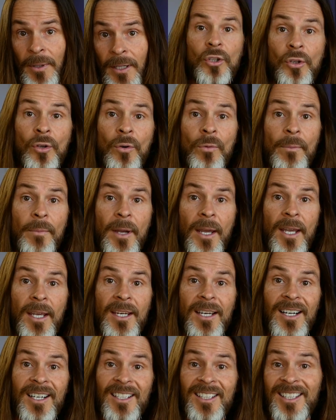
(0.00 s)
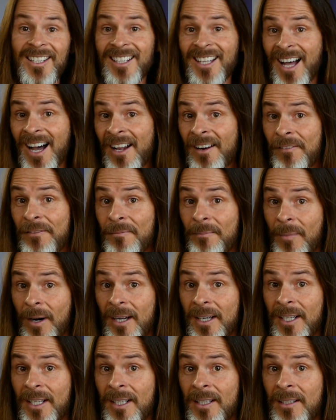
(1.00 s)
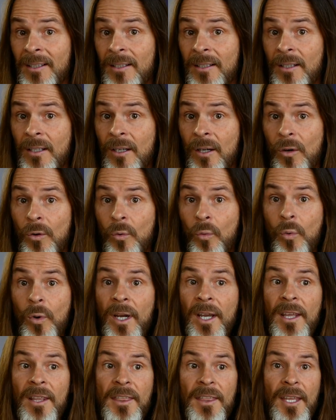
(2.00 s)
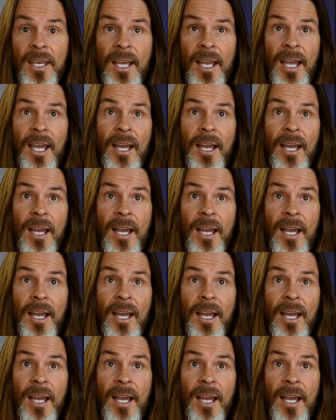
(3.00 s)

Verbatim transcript: you make a lot of money with